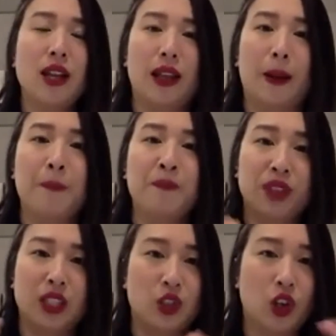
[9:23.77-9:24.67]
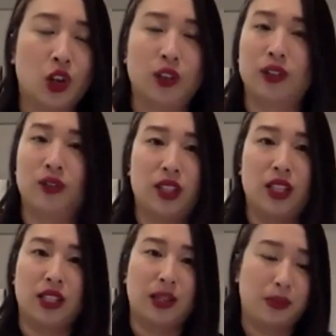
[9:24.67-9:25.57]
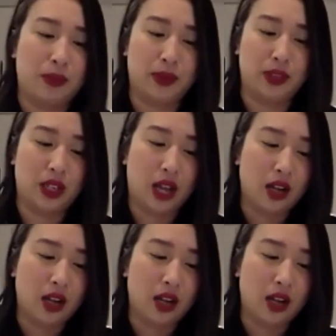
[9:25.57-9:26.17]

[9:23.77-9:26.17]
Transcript: Like these are all different things that people did not